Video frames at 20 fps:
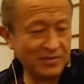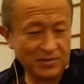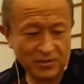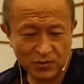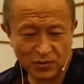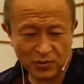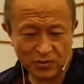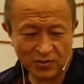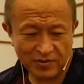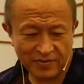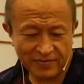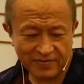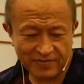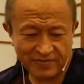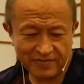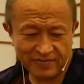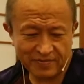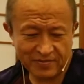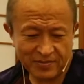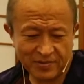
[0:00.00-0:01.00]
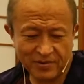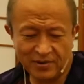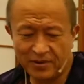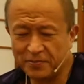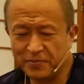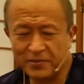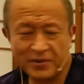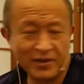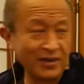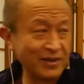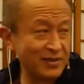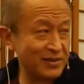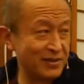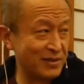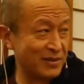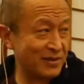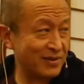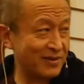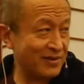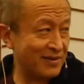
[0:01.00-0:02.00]
sort of
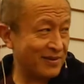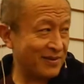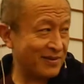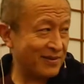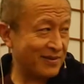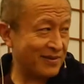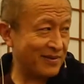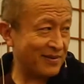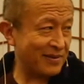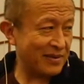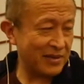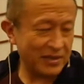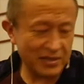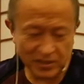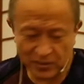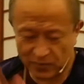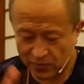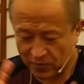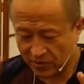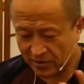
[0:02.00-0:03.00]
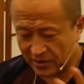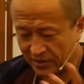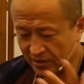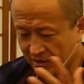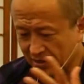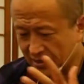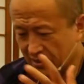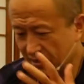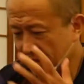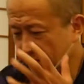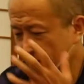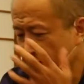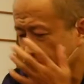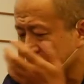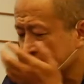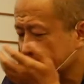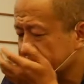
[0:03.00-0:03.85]
comprehensible, I think.